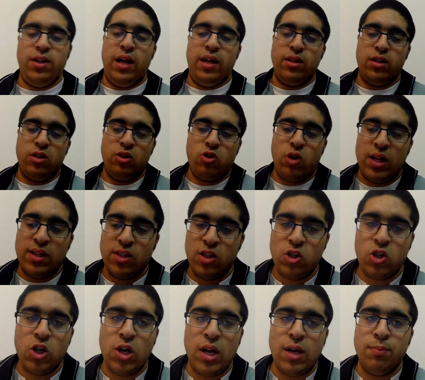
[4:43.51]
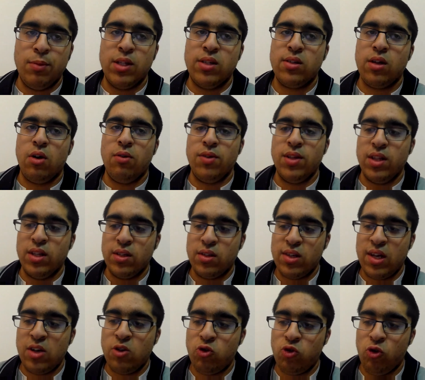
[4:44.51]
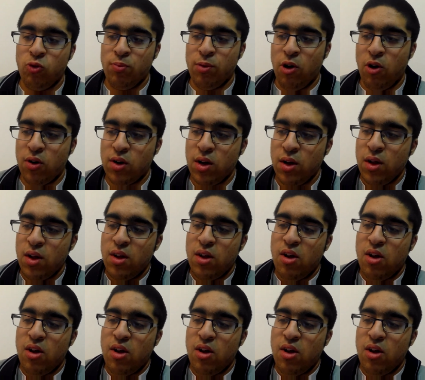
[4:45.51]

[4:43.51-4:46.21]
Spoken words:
that the transition elements are in the central block